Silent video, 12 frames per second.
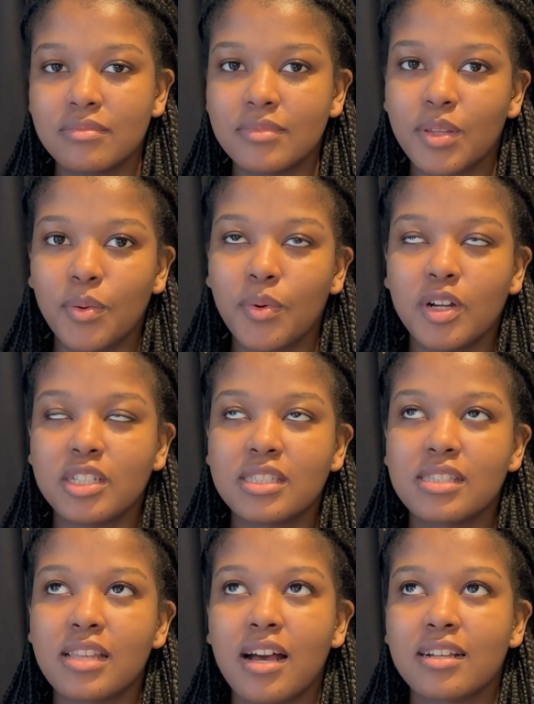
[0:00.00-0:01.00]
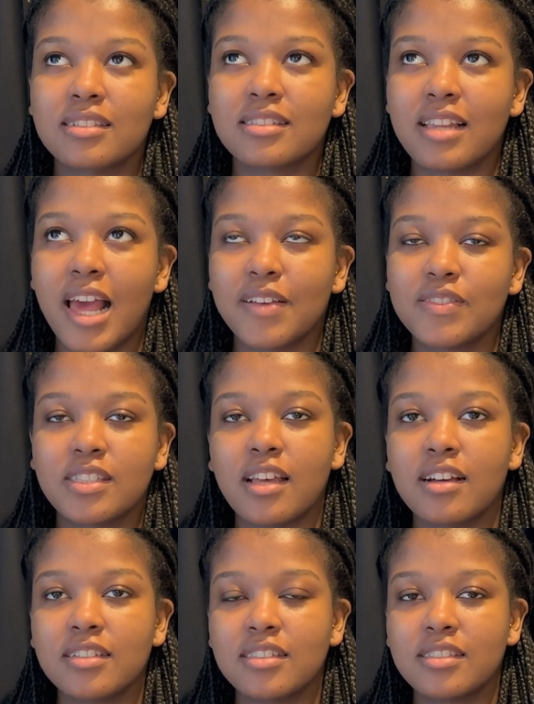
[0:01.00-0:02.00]
the world sucks, life
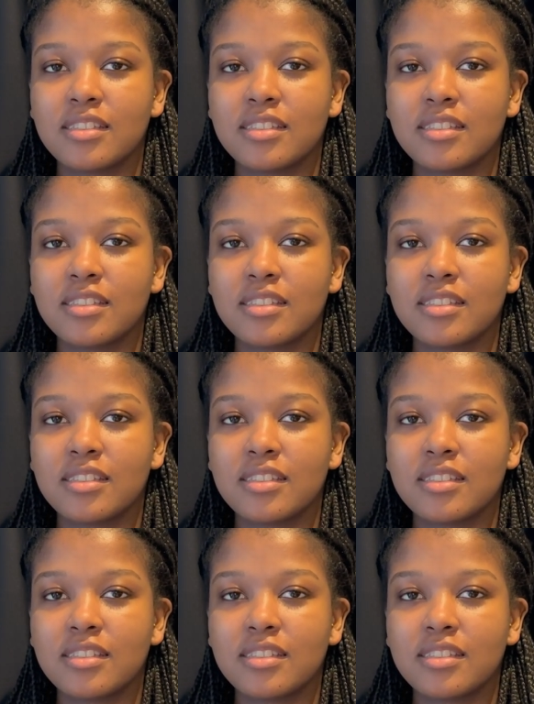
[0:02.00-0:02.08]
sucks,